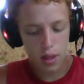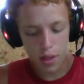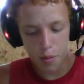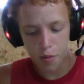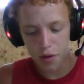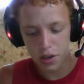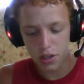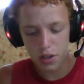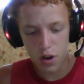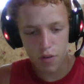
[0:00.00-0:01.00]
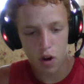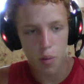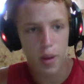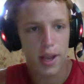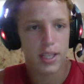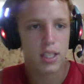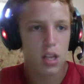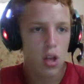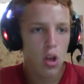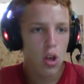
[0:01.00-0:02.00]
They were first overall picks.
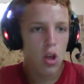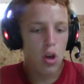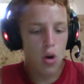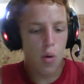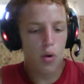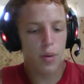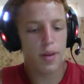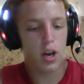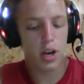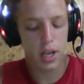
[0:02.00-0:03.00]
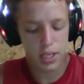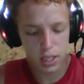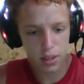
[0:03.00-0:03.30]
Well, to be honest,